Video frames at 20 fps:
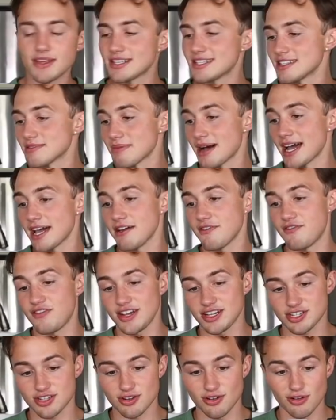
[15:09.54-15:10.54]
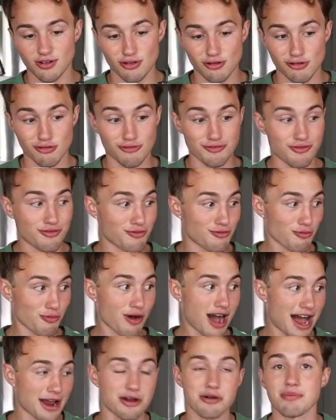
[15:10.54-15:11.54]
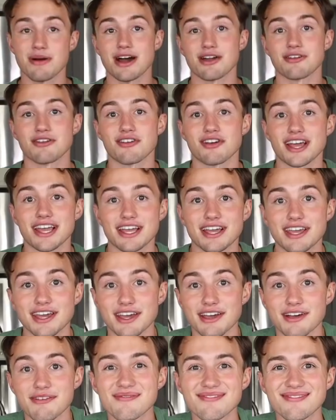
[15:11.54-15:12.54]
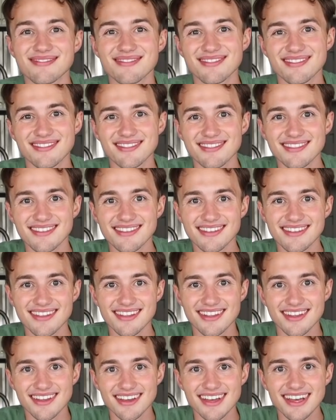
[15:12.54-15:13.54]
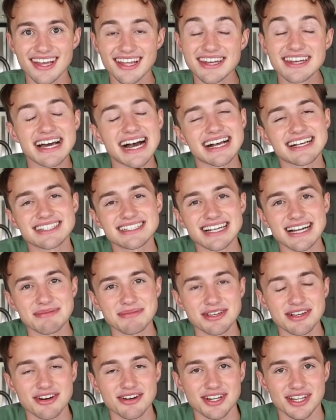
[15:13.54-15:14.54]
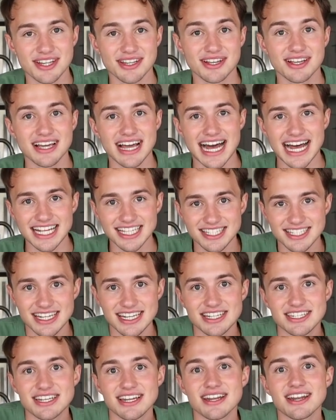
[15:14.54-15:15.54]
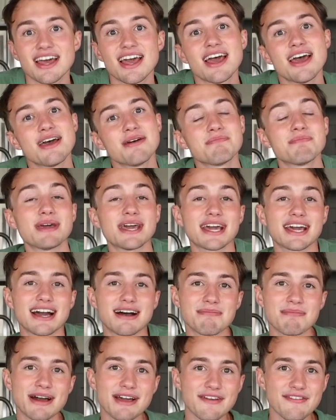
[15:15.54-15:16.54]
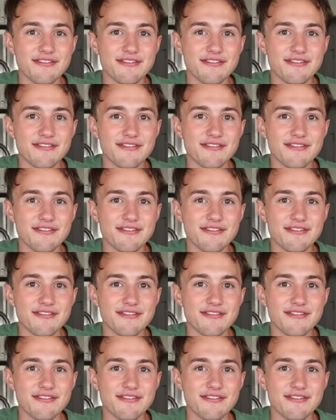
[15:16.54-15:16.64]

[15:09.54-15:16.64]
This is my official water bottle ranking. Next time you go to the gas station, pick up my